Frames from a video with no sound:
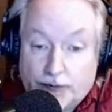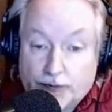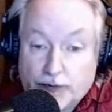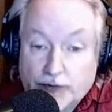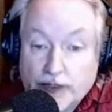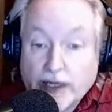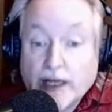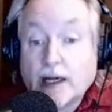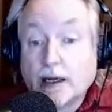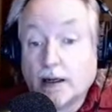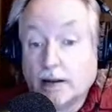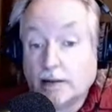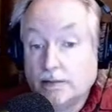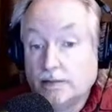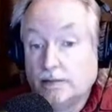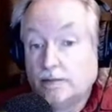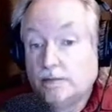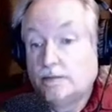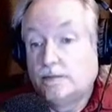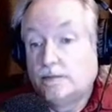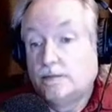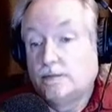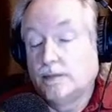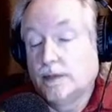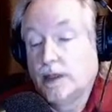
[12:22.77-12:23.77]
Yeah.
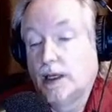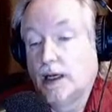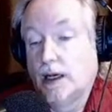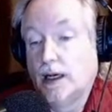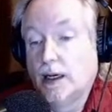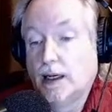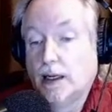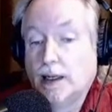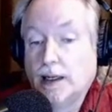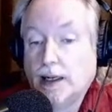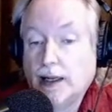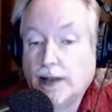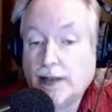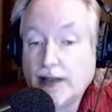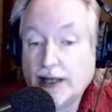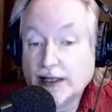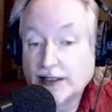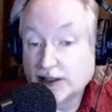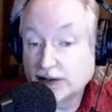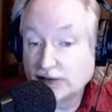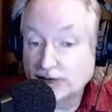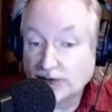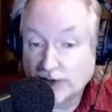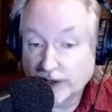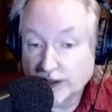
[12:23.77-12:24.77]
And
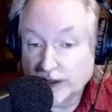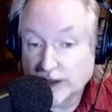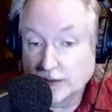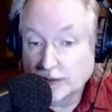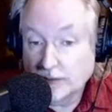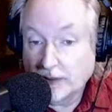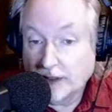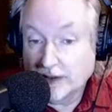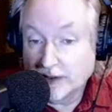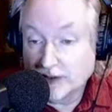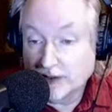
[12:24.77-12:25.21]
that's inflicted by the